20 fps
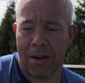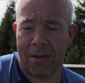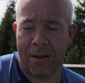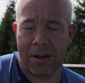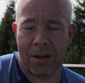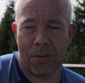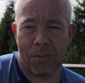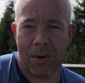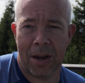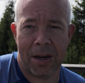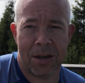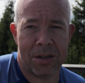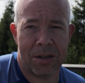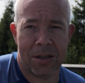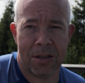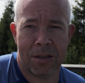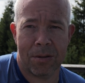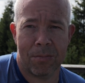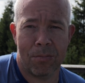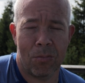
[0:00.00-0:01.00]
I think the range
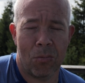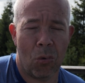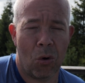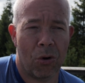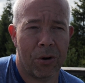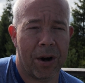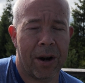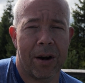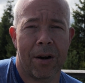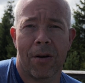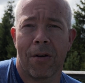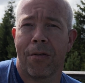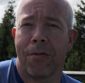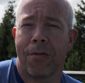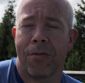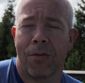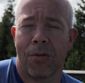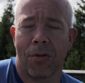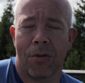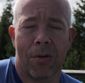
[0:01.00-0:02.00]
is more than enough
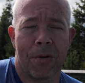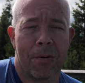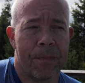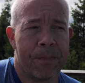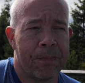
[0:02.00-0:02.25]
for